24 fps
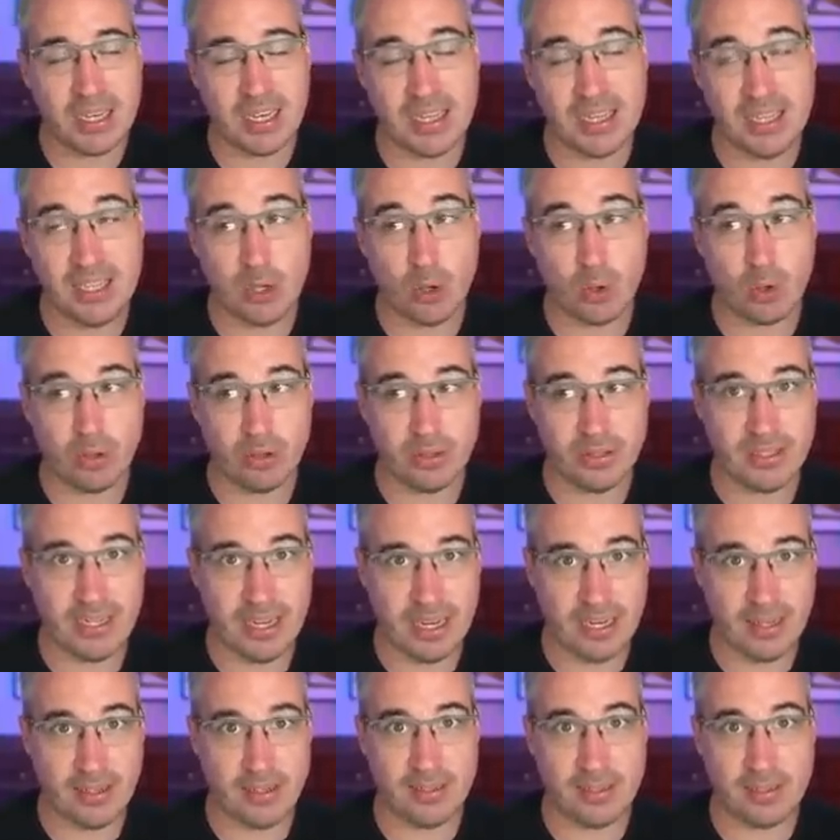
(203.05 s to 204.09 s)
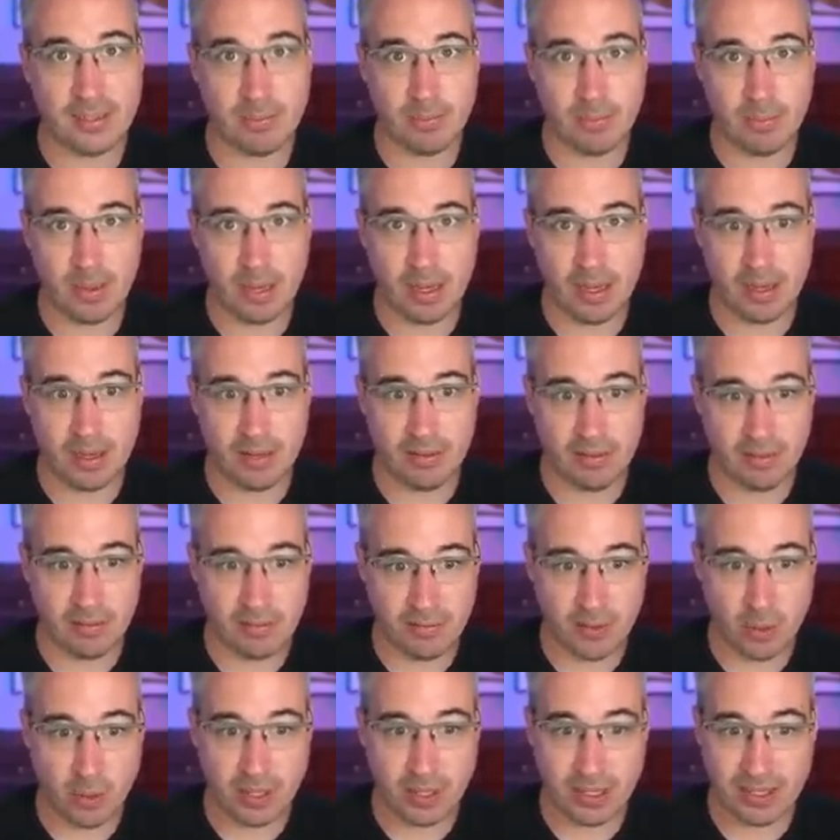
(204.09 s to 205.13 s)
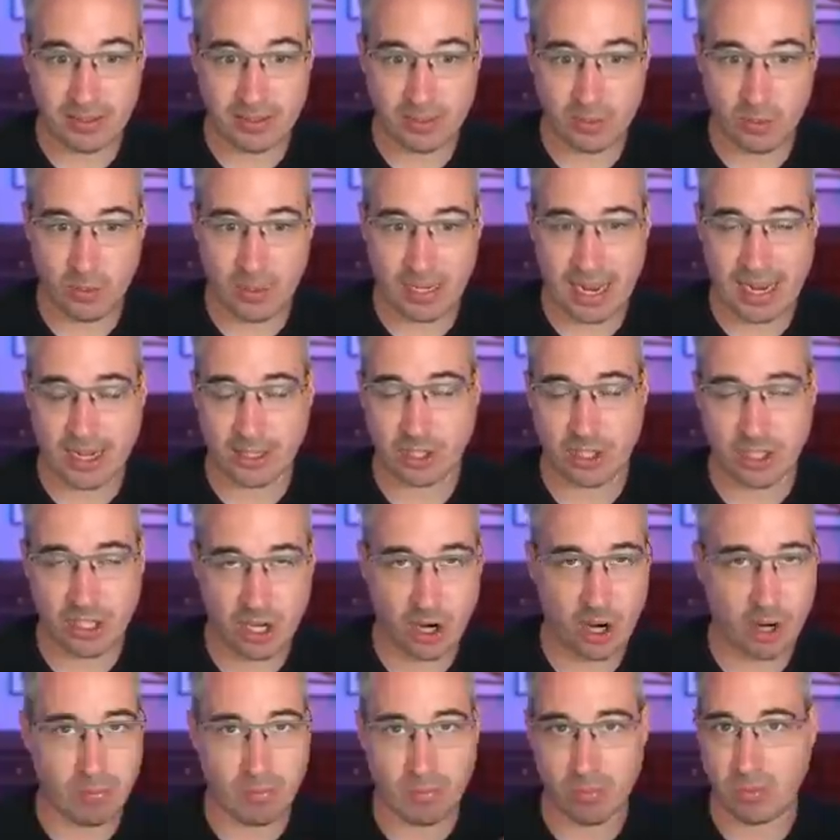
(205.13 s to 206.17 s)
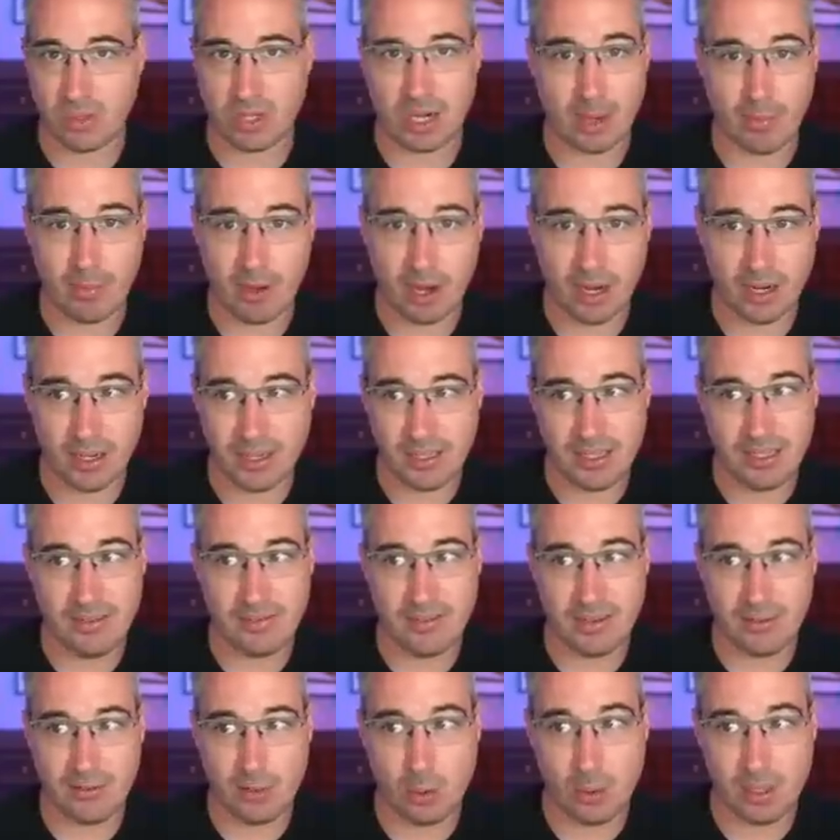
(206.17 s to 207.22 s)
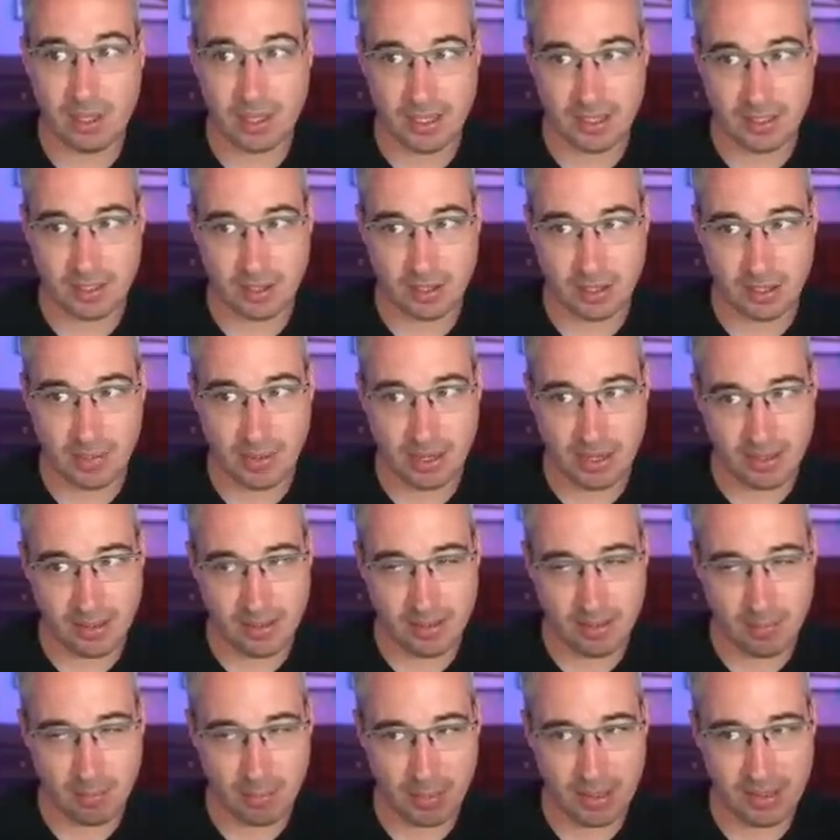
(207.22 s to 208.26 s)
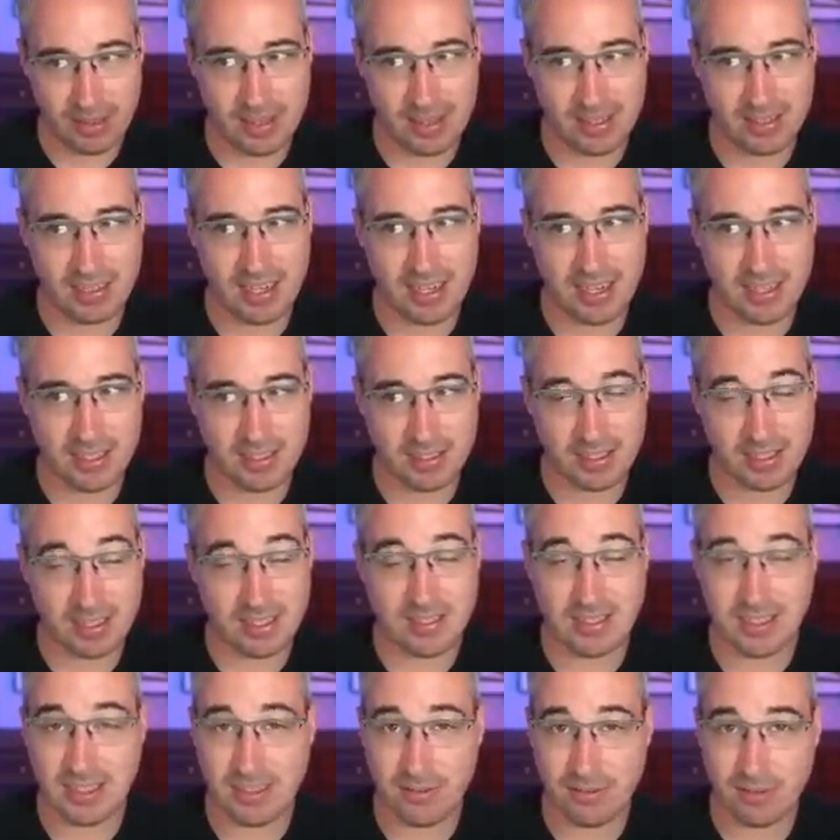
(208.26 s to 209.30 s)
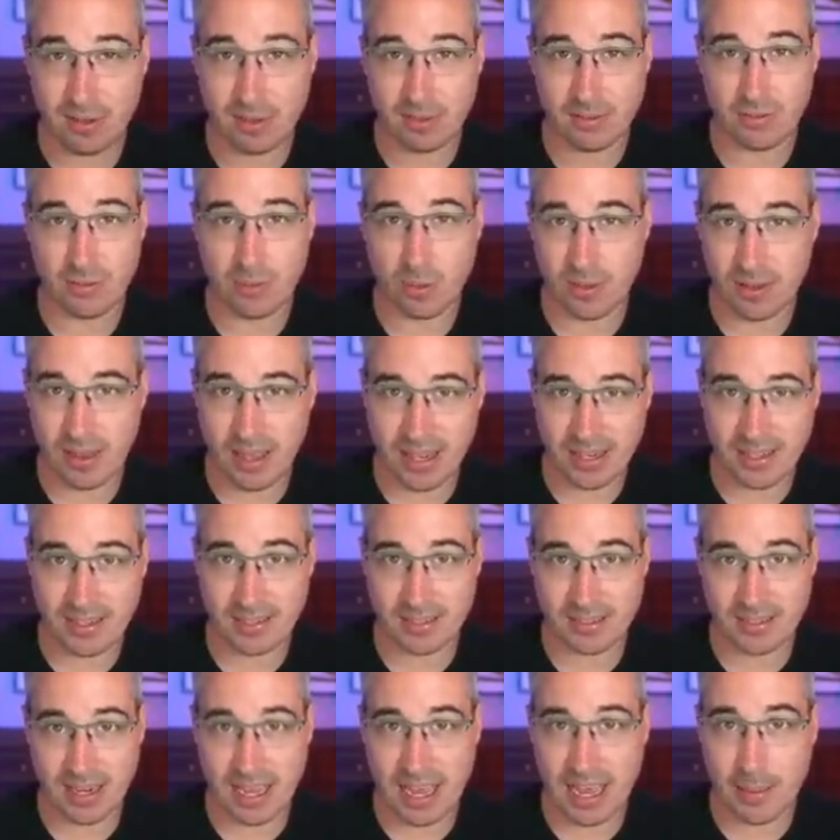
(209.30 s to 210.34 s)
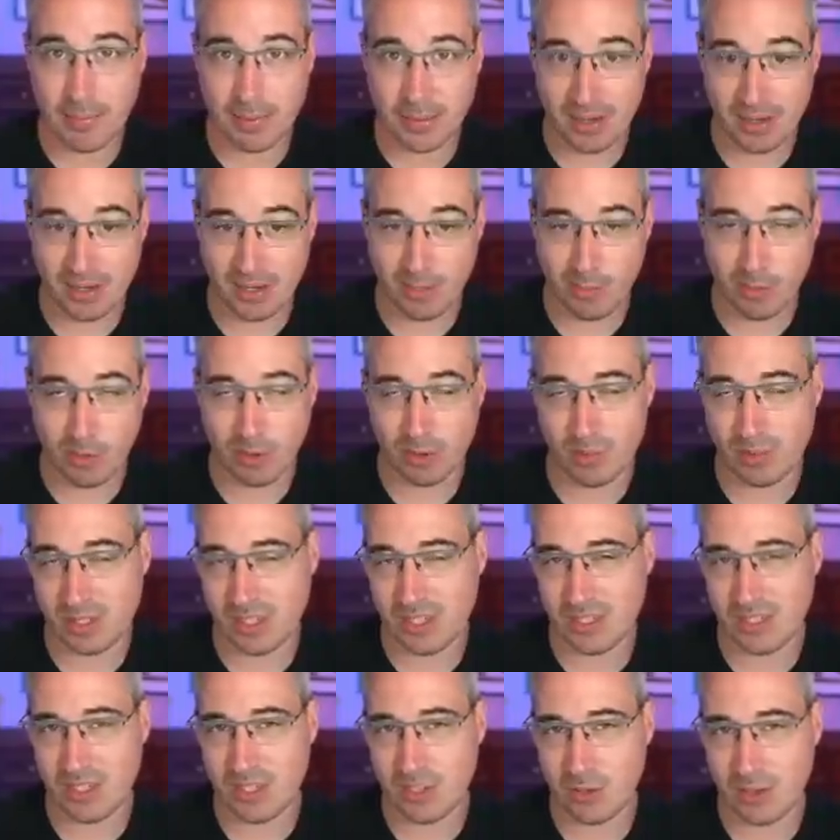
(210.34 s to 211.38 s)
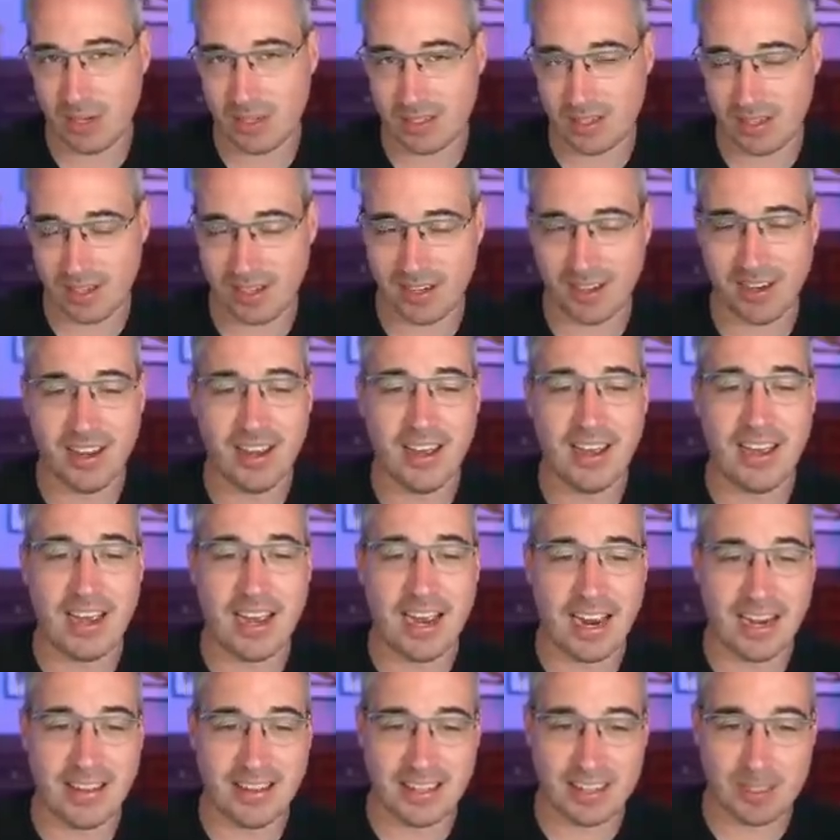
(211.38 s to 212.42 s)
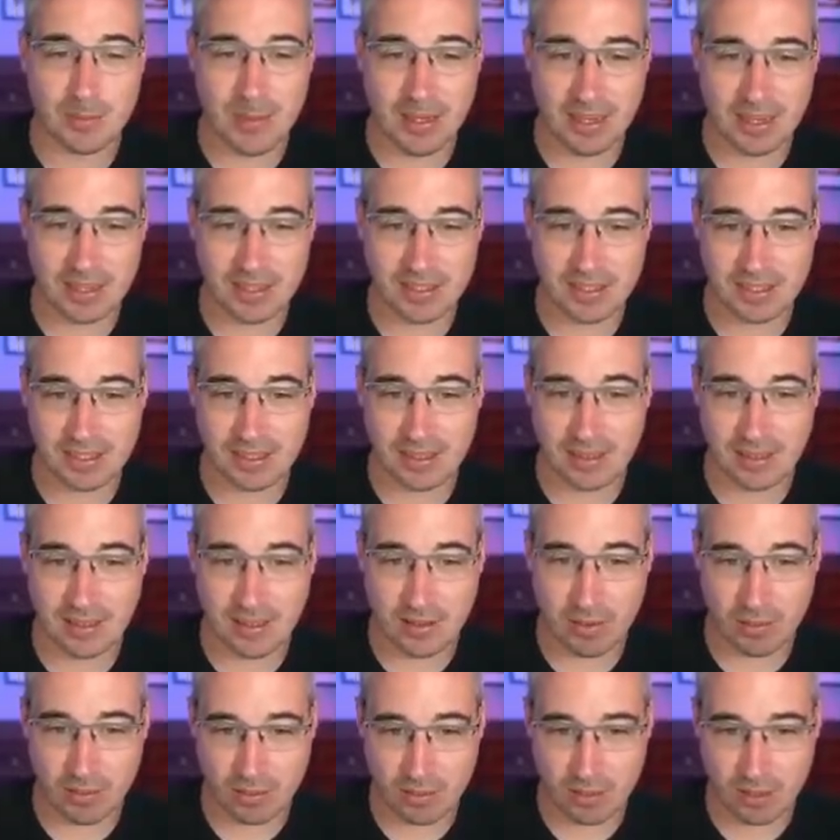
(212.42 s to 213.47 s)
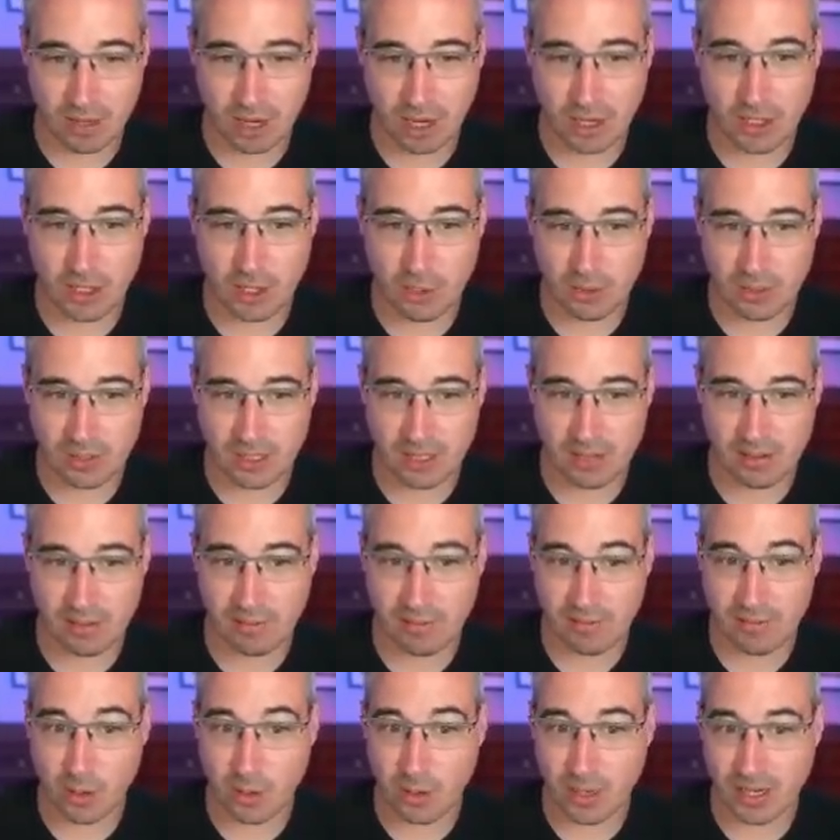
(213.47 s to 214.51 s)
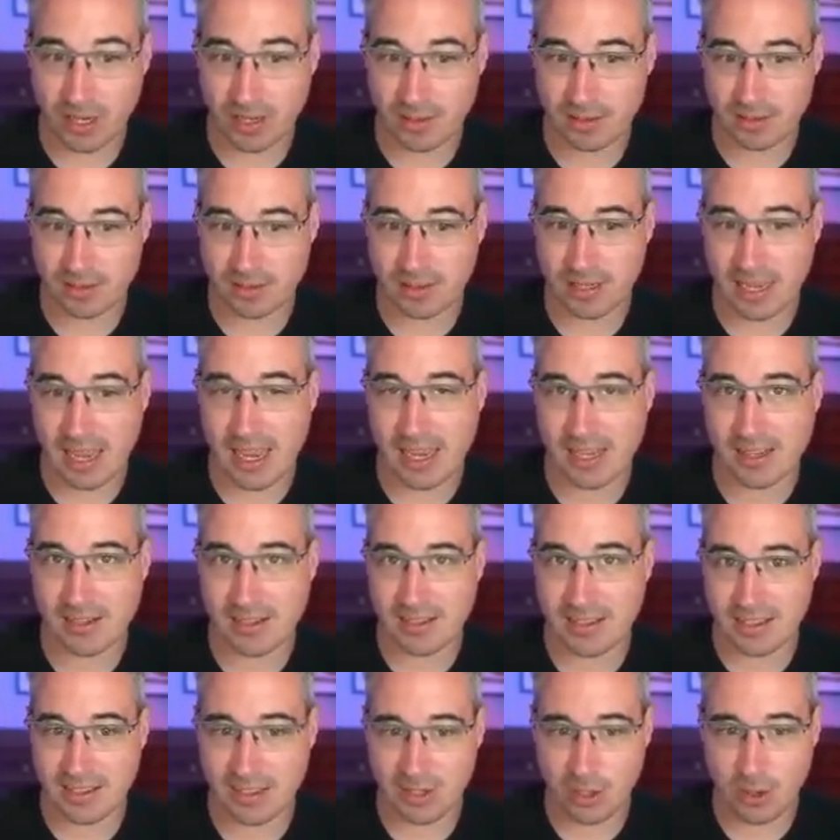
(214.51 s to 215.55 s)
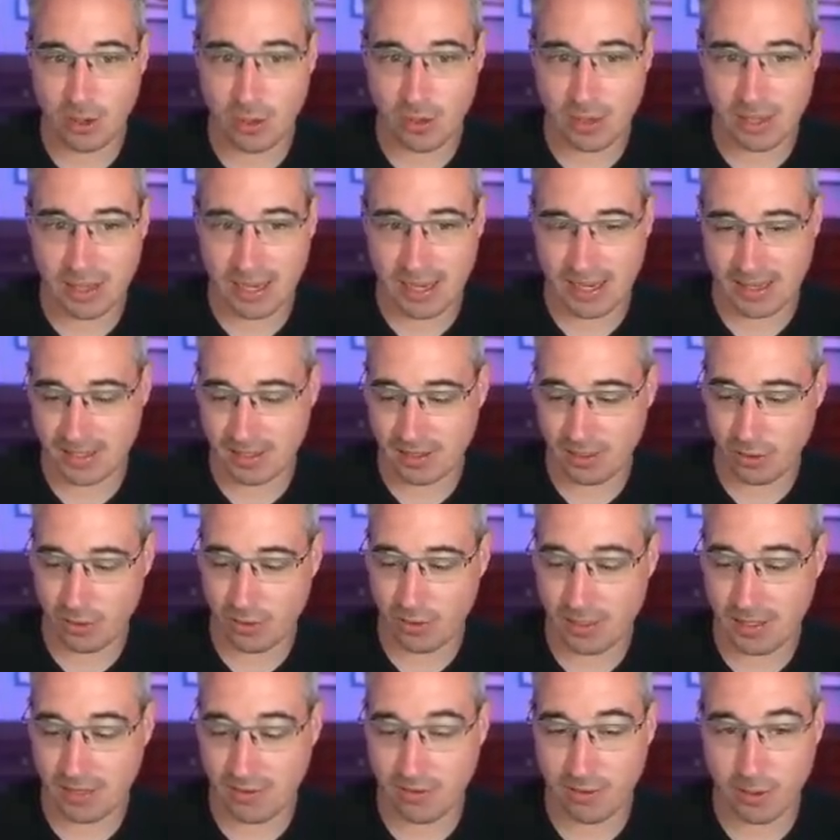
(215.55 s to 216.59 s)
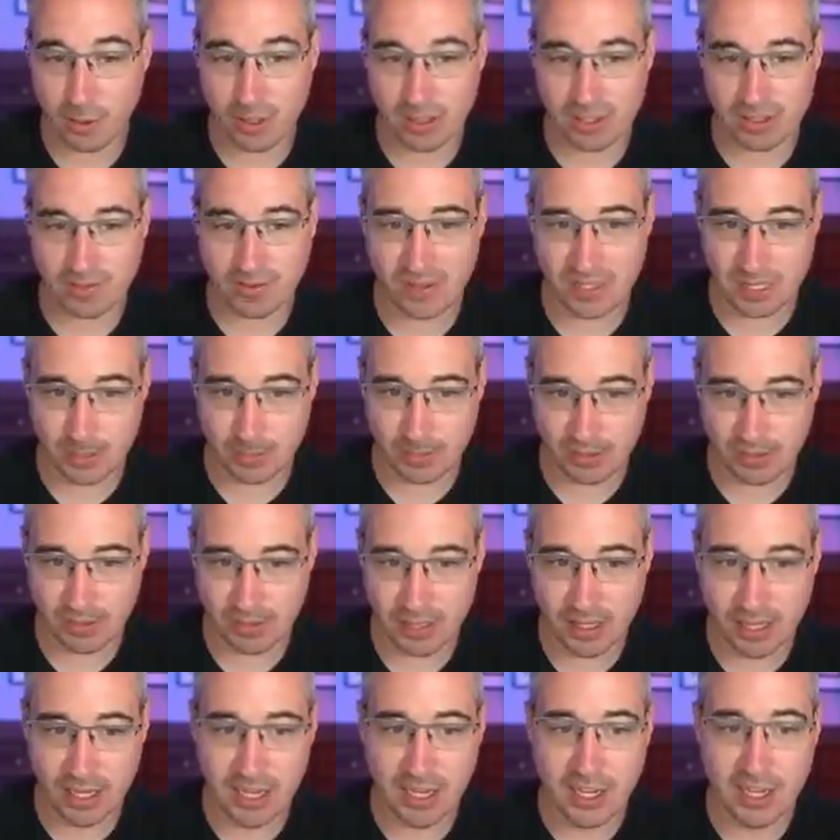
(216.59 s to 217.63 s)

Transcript: In the old days, uh, focus would actually come on even if you clicked on a button, but these days the default for that doesn't happen anymore, which is interesting. And that's because they're not using focus as the pseudo class, they're using focus visible.